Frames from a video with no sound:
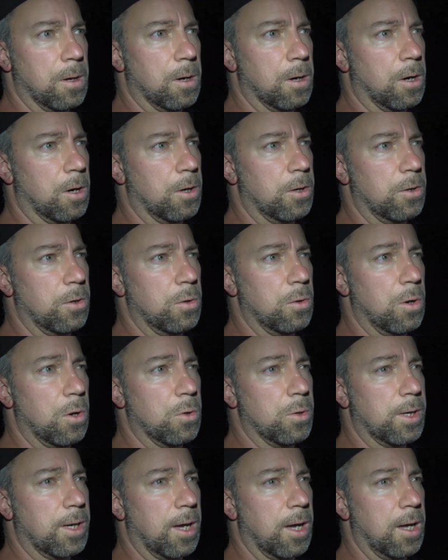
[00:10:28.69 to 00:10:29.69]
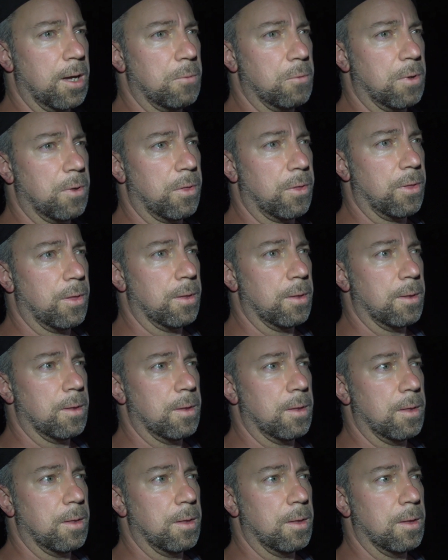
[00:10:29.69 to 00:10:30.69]
Are you okay with
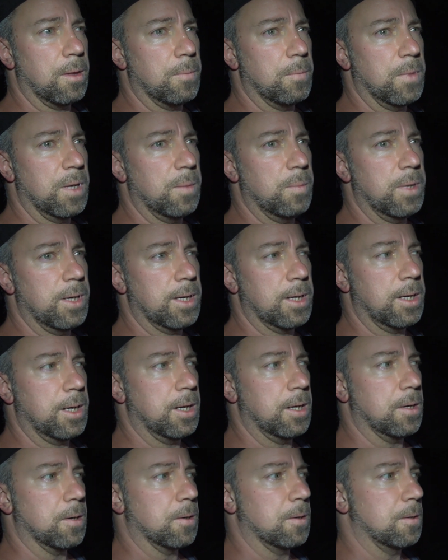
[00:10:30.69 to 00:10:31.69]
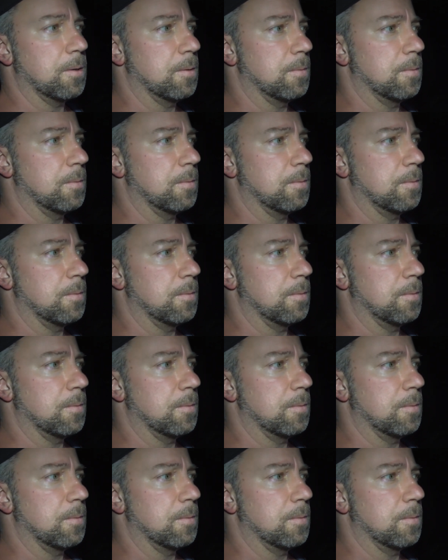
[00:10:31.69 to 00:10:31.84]
me being here?